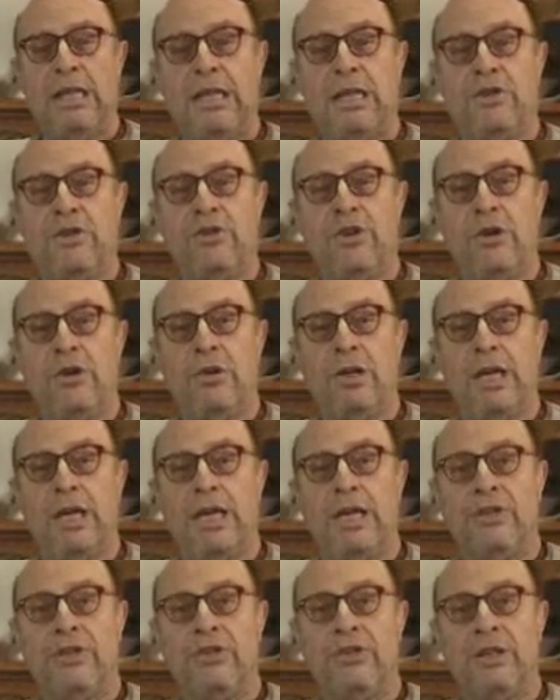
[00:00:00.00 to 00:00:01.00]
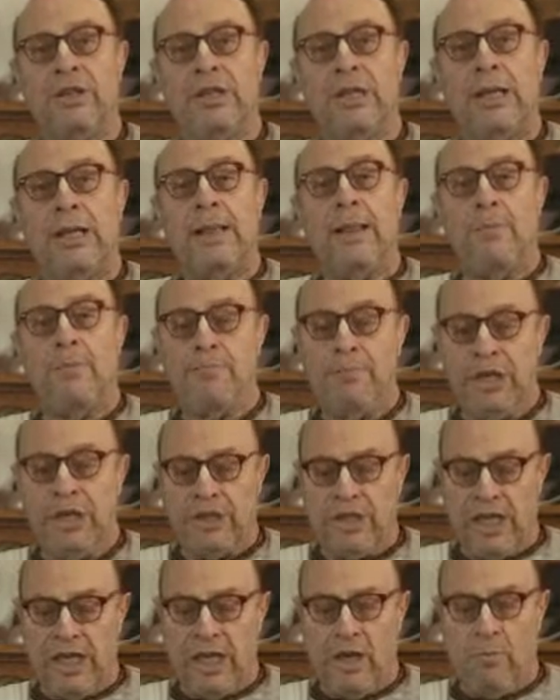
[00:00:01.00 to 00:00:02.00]
is known as
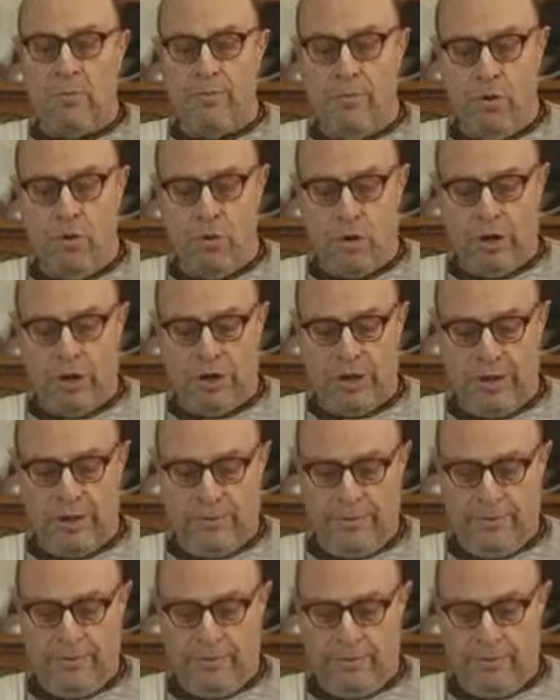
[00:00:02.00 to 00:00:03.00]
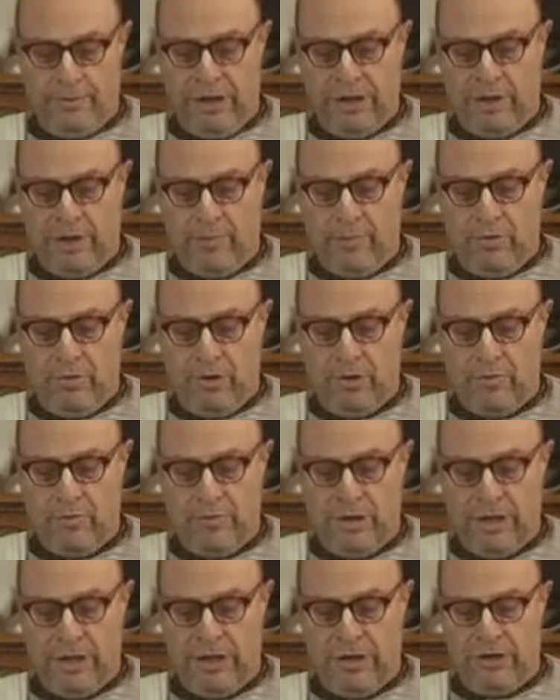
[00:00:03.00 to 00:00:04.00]
Mita Bhuk. Mita Bhuk
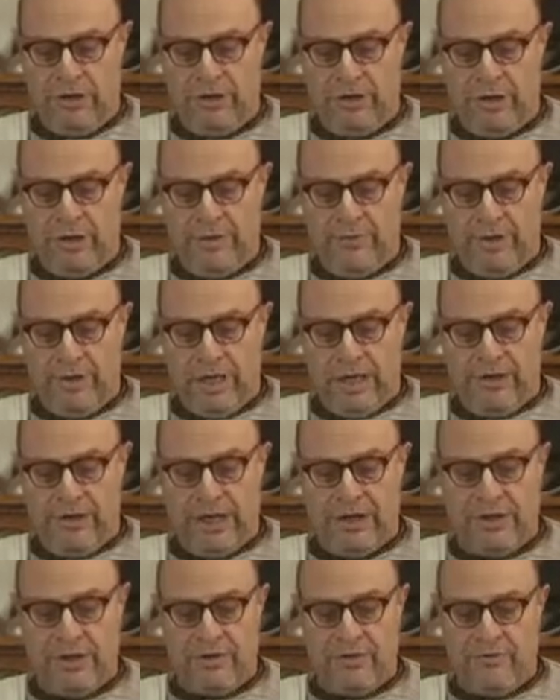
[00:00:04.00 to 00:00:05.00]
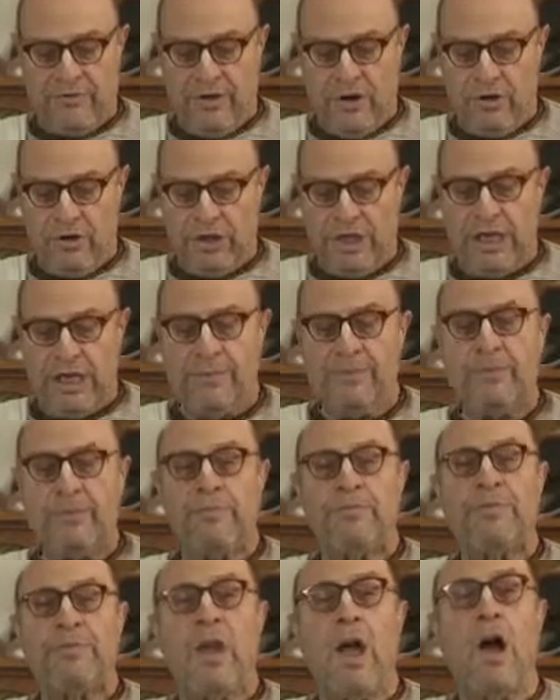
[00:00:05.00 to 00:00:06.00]
means that the devotee
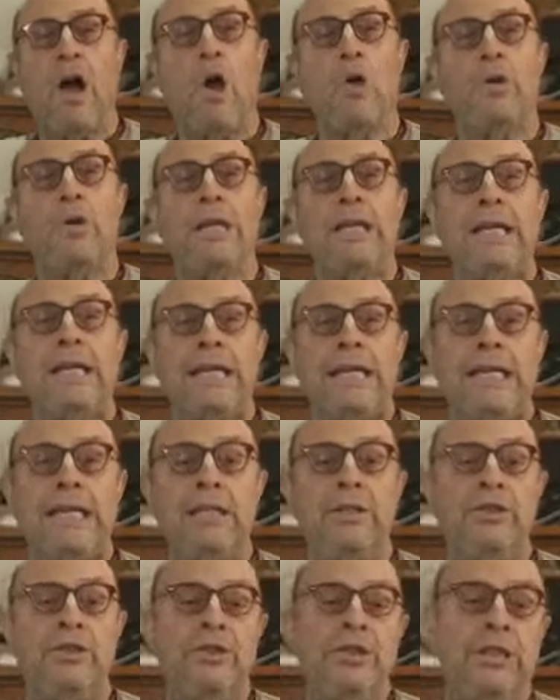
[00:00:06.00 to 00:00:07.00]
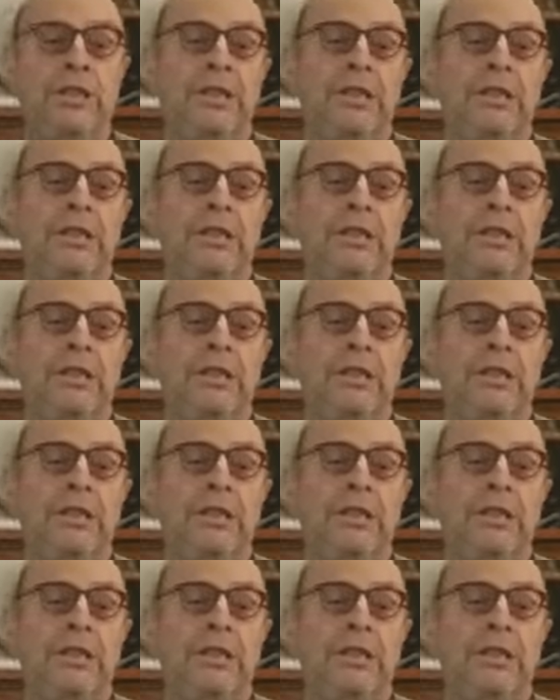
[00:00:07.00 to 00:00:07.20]
only eats